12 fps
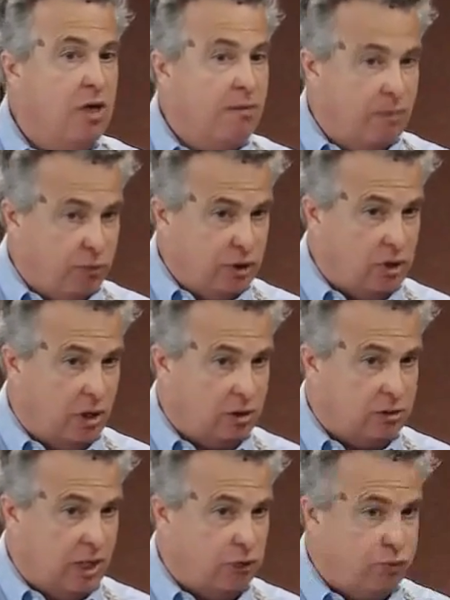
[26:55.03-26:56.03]
Remember, we talked
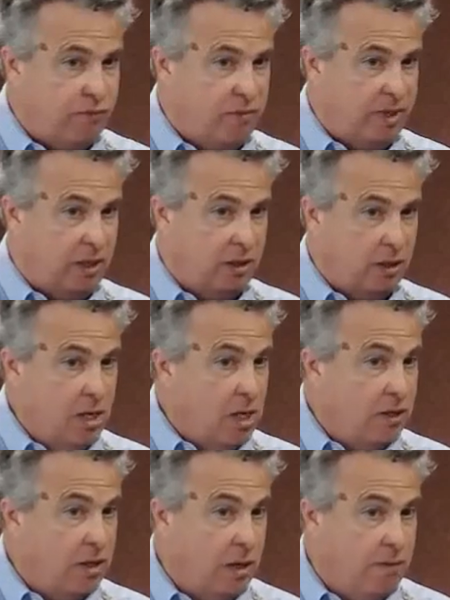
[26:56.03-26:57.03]
last week for a minute
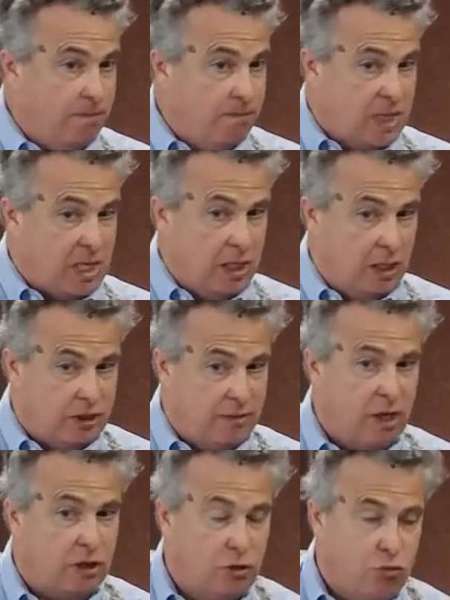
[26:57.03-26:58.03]
the, the uh,
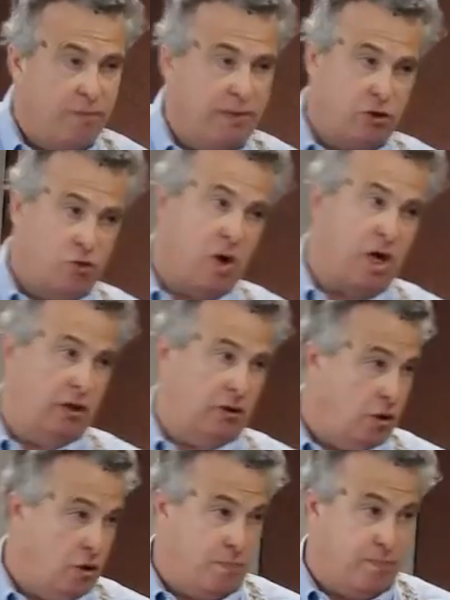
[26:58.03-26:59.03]
Samaritan woman at the well,
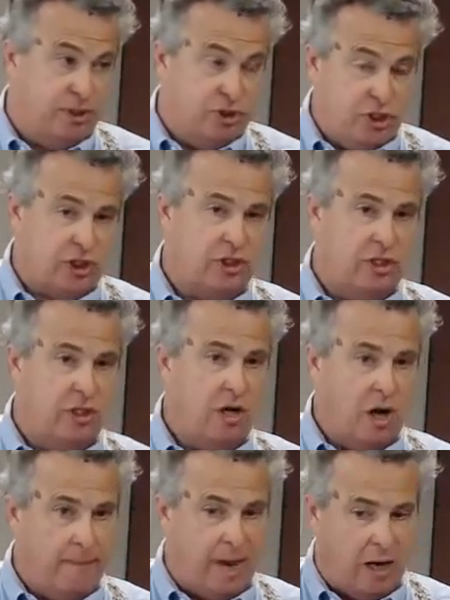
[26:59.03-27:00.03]
her position
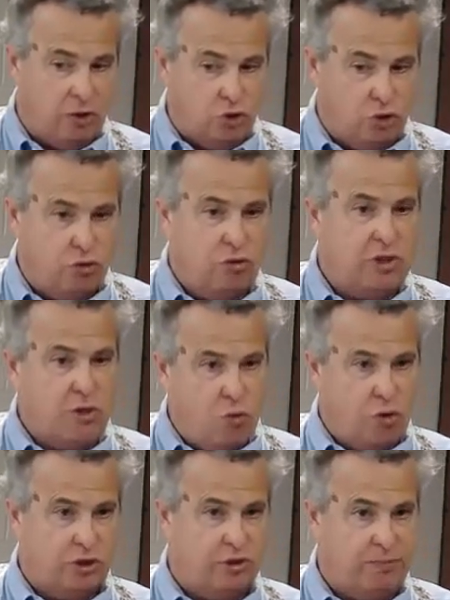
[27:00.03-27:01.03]
about truly
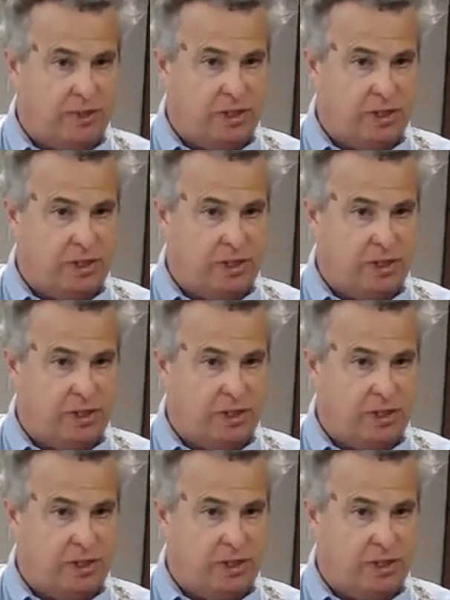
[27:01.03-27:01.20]
worshiping